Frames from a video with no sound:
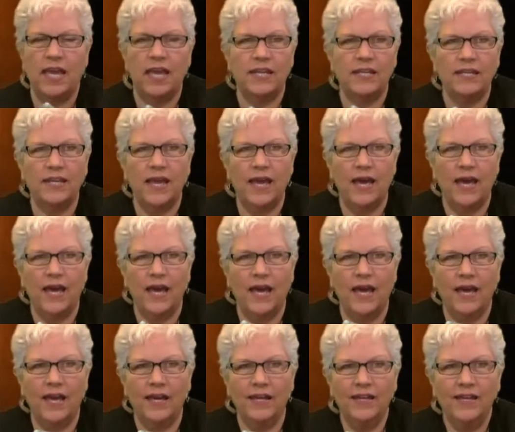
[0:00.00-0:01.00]
And
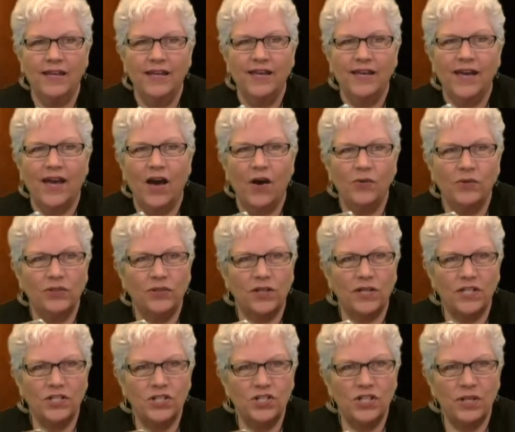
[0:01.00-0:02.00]
oh, and
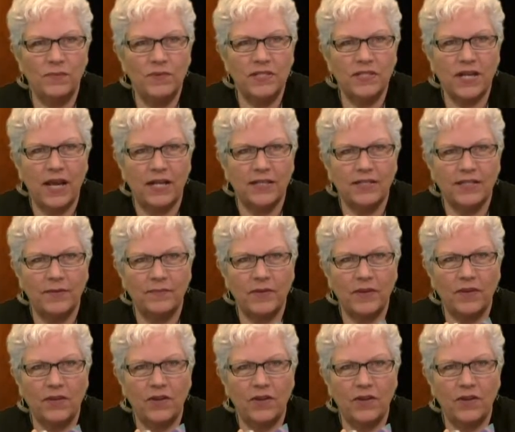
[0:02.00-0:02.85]
look, and Jimmy's got something